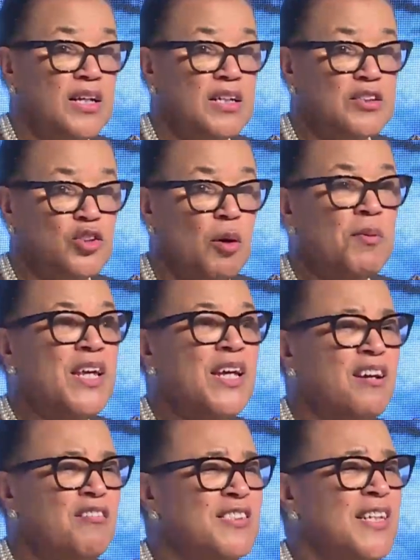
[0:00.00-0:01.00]

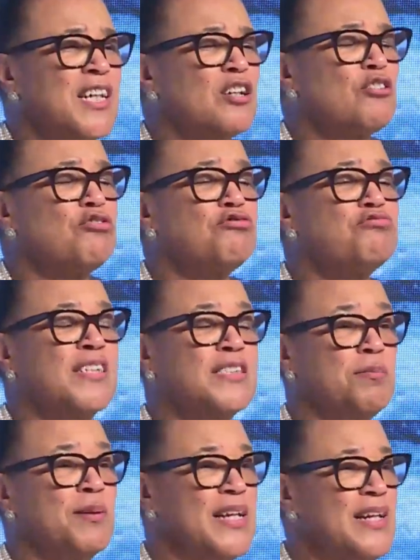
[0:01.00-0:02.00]
Dominica is
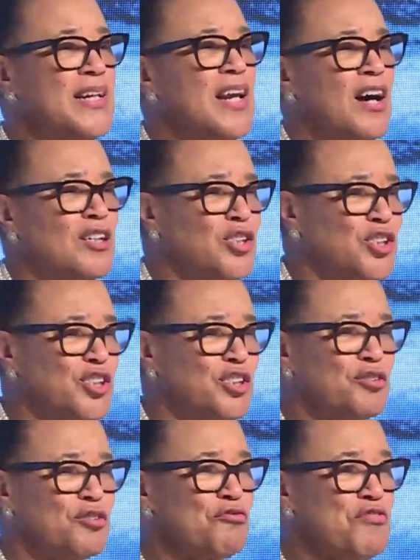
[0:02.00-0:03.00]
incredibly lush
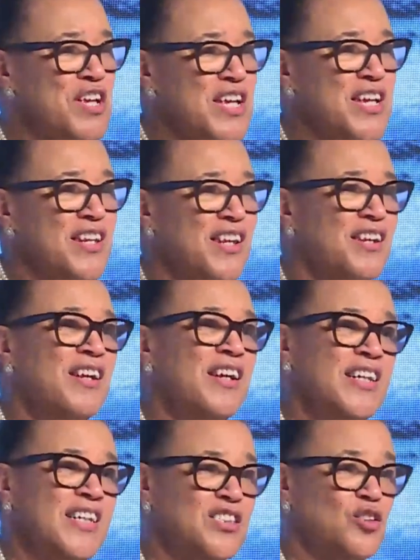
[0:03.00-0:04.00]
and green and
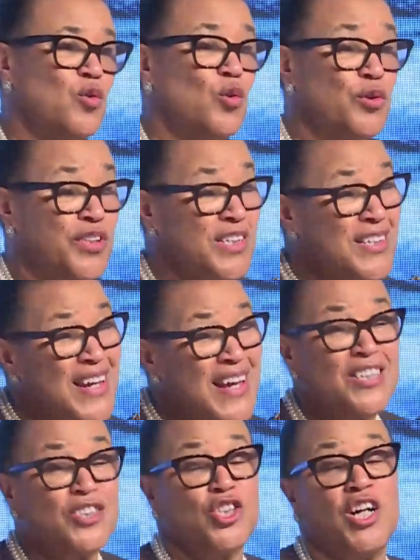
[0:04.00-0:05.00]
is called the
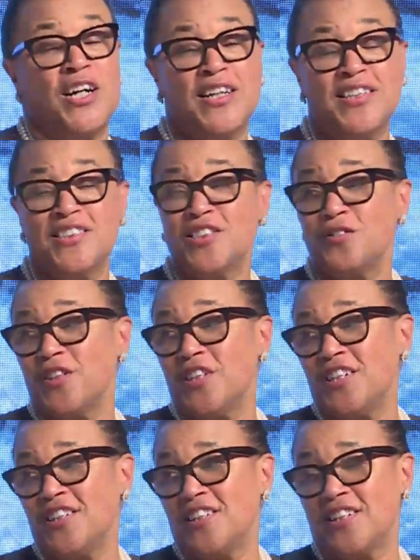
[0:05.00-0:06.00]
nature island of
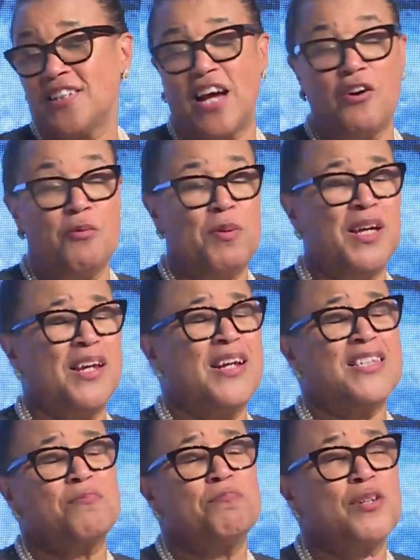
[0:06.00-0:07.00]
the Caribbean.
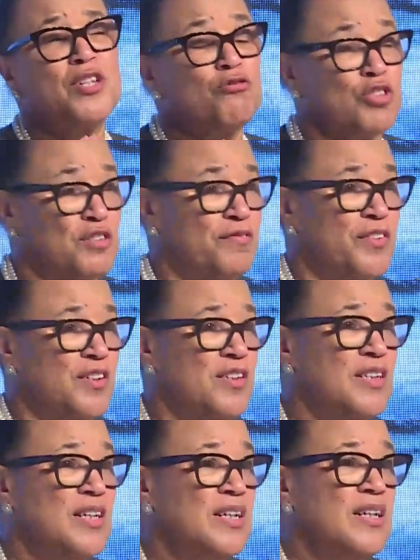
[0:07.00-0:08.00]
It's beautiful.
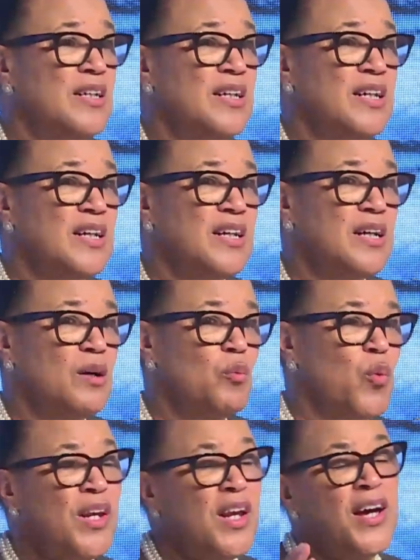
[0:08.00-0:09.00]

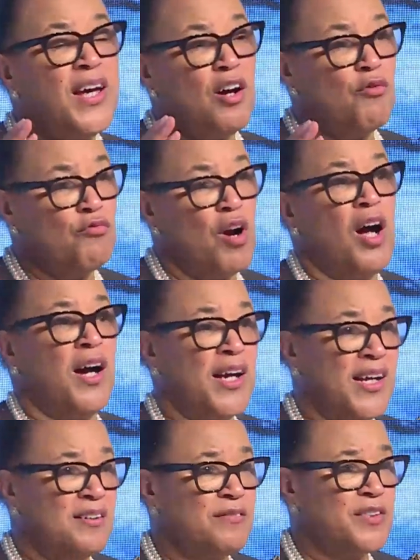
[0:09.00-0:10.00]
When I
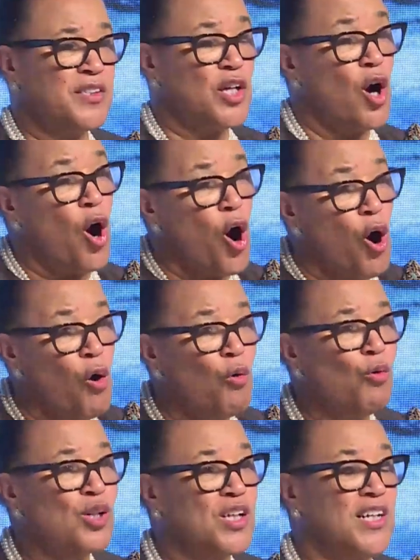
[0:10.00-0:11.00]
arrived, the
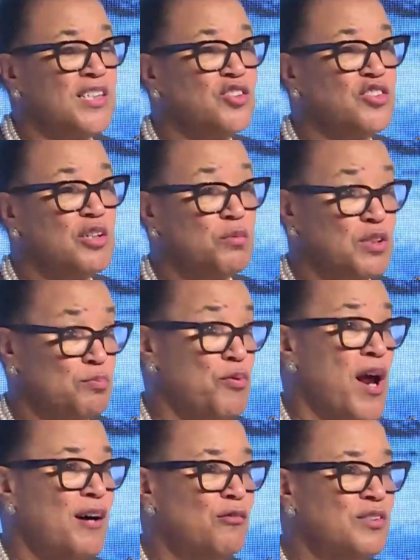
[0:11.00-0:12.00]
whole country was
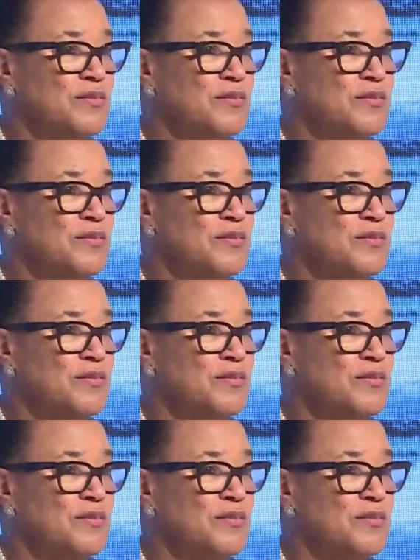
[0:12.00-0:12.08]
brown.